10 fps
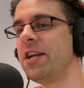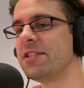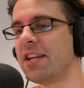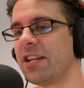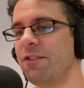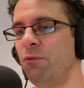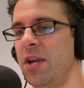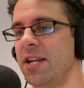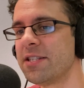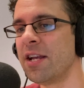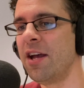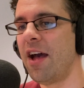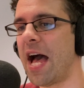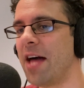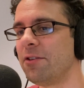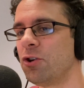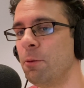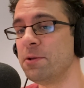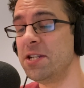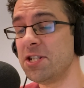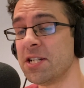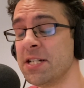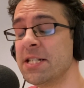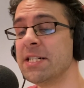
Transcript: consecutive weeks at the top position.